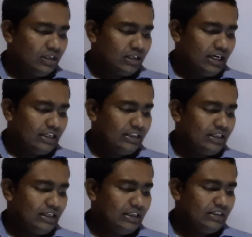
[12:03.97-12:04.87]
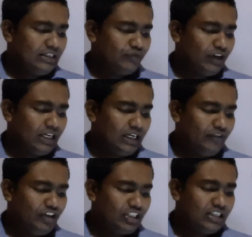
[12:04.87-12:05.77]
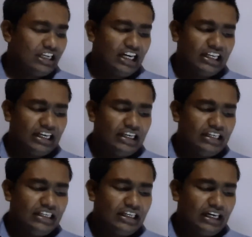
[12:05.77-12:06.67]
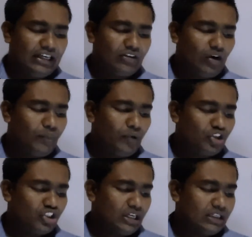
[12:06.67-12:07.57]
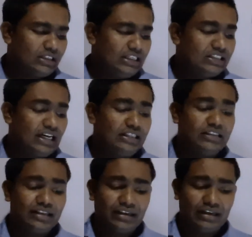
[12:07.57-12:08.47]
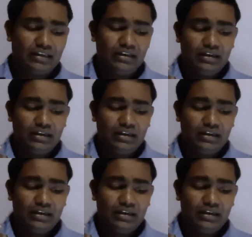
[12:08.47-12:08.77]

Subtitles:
In this figure, which letter indicate or position inside the circle?